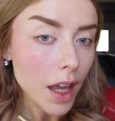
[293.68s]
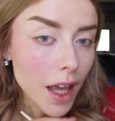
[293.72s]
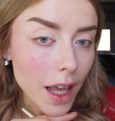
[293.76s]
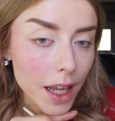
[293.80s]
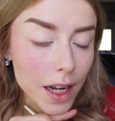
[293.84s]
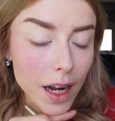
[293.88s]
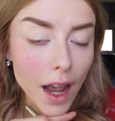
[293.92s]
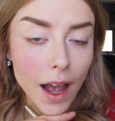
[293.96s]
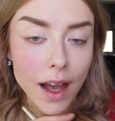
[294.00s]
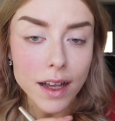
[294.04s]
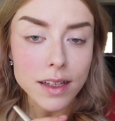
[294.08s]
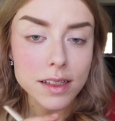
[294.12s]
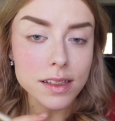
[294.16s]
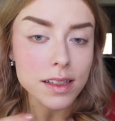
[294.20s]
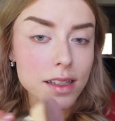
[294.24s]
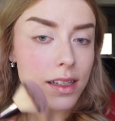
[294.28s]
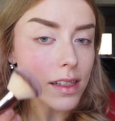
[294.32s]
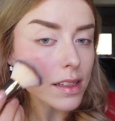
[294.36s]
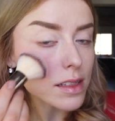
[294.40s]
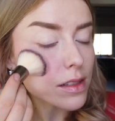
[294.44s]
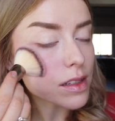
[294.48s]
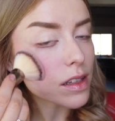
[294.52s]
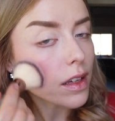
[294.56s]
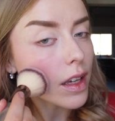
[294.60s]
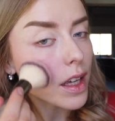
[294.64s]
It has
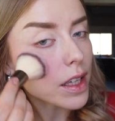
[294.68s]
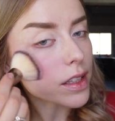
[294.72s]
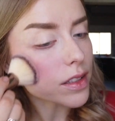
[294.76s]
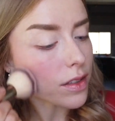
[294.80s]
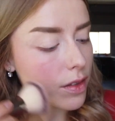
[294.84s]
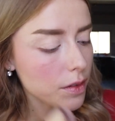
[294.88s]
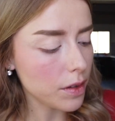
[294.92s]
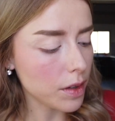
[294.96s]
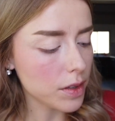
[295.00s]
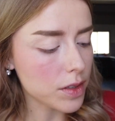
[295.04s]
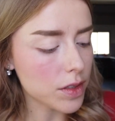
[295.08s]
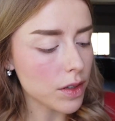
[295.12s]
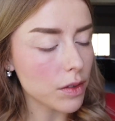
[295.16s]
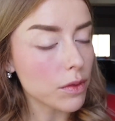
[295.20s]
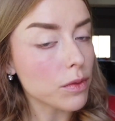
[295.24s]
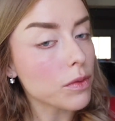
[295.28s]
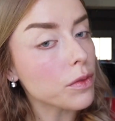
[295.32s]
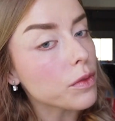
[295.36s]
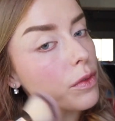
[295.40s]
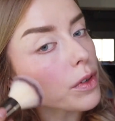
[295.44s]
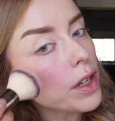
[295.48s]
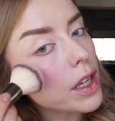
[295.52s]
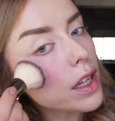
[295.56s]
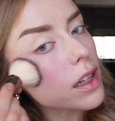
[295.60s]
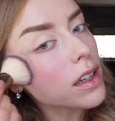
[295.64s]
this, it's, it's a
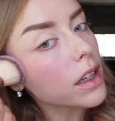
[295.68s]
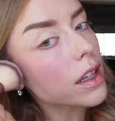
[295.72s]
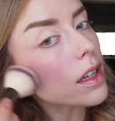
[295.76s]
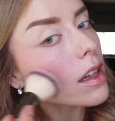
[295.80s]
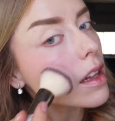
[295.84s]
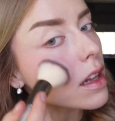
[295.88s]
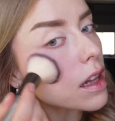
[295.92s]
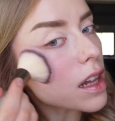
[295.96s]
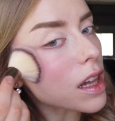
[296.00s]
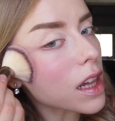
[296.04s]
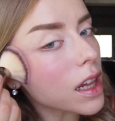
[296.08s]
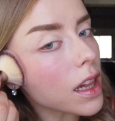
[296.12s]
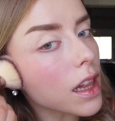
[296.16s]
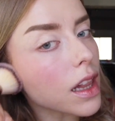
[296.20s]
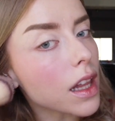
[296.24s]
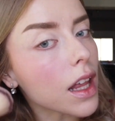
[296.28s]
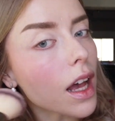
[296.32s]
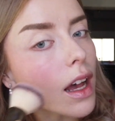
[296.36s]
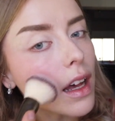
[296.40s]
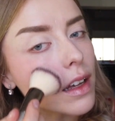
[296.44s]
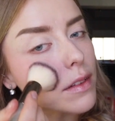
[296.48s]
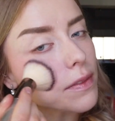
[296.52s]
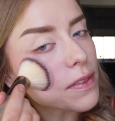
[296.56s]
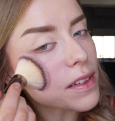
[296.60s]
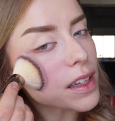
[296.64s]
really
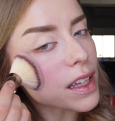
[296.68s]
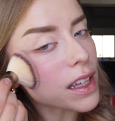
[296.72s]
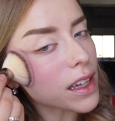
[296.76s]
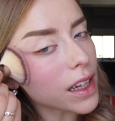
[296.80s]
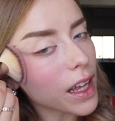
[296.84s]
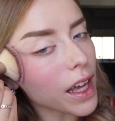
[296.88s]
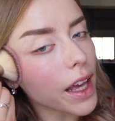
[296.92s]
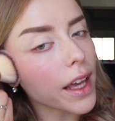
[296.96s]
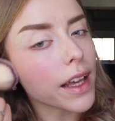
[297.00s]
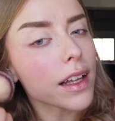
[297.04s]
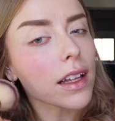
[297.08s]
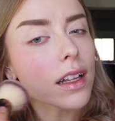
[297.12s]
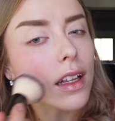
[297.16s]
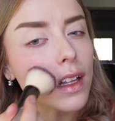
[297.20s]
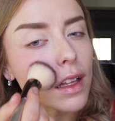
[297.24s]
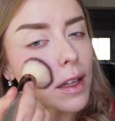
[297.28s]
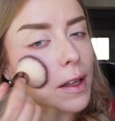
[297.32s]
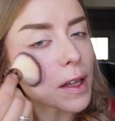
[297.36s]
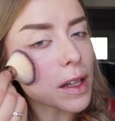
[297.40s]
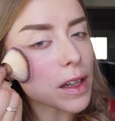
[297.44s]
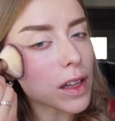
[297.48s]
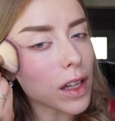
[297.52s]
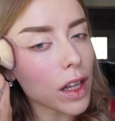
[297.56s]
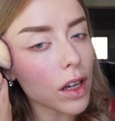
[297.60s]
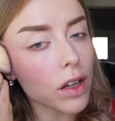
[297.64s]
lovely like
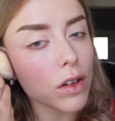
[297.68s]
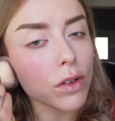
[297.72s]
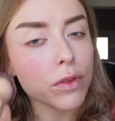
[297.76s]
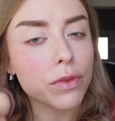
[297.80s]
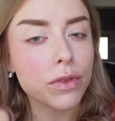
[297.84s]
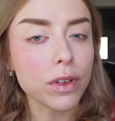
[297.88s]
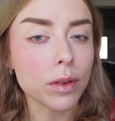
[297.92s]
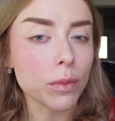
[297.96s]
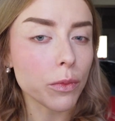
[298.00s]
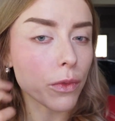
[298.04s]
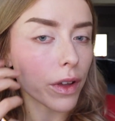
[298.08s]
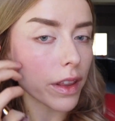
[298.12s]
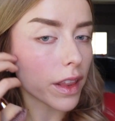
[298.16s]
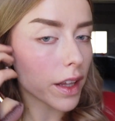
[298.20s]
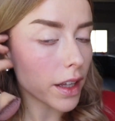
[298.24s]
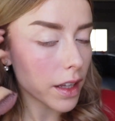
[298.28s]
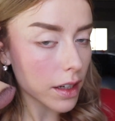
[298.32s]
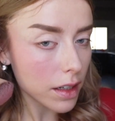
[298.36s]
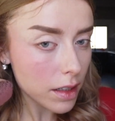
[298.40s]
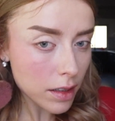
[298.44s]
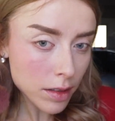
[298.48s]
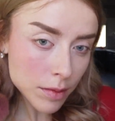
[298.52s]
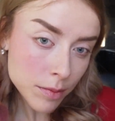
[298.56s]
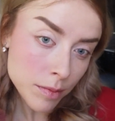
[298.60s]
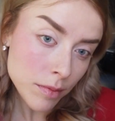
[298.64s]
glow from
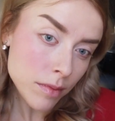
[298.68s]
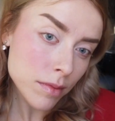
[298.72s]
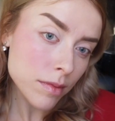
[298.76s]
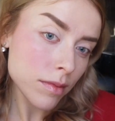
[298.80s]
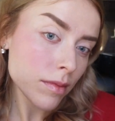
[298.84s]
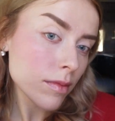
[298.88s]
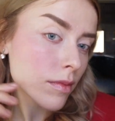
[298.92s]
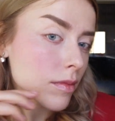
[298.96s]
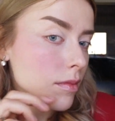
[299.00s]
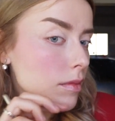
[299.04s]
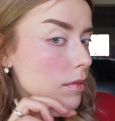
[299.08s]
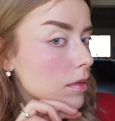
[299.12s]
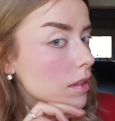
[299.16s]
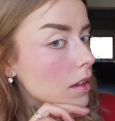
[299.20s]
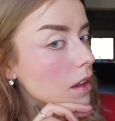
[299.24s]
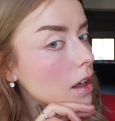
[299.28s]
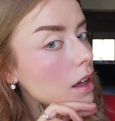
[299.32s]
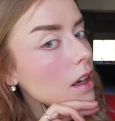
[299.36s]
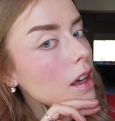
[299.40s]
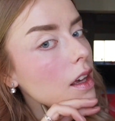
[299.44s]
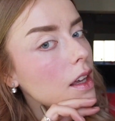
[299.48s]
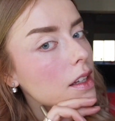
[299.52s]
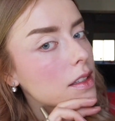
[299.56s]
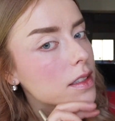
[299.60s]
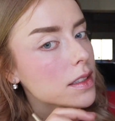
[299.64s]
within
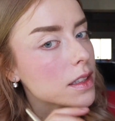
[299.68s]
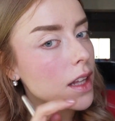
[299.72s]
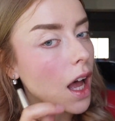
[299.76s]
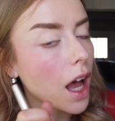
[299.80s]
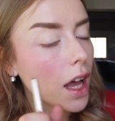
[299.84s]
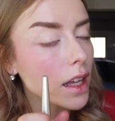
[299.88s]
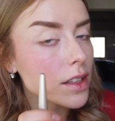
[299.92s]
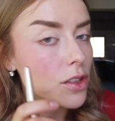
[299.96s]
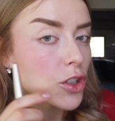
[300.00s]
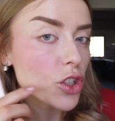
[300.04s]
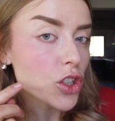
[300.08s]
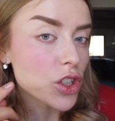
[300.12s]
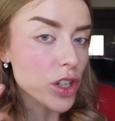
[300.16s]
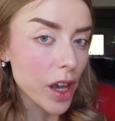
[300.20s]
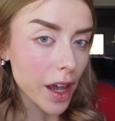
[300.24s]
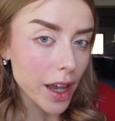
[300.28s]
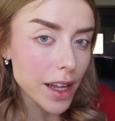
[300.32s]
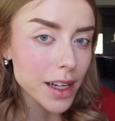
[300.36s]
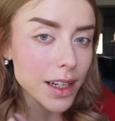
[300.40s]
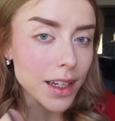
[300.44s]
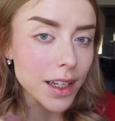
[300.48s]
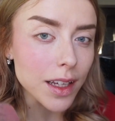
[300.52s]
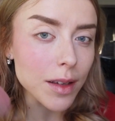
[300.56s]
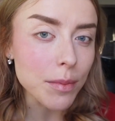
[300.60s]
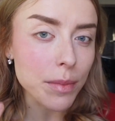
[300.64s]
it's not
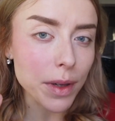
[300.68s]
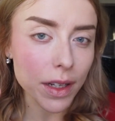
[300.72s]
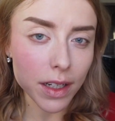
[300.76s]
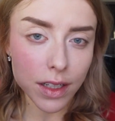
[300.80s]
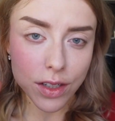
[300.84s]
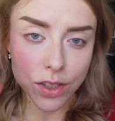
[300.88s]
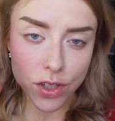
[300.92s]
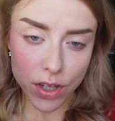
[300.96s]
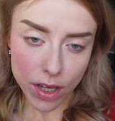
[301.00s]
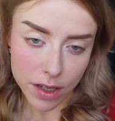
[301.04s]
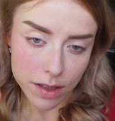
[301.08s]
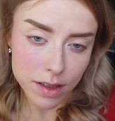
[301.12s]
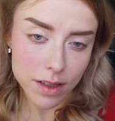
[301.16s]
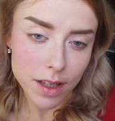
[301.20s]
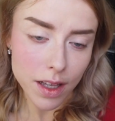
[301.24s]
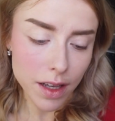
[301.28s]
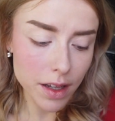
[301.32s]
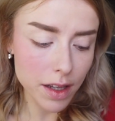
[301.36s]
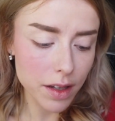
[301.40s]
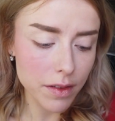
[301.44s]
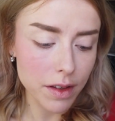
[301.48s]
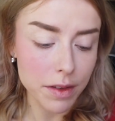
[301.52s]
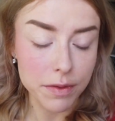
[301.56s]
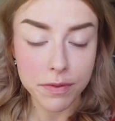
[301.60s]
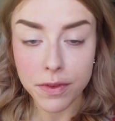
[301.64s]
shiny, but it just,
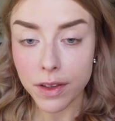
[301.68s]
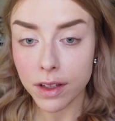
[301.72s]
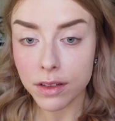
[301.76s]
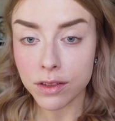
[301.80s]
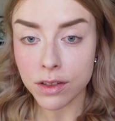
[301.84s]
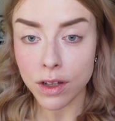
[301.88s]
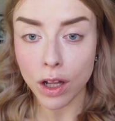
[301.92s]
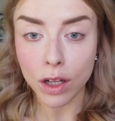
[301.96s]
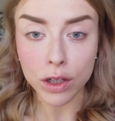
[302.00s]
it, it feels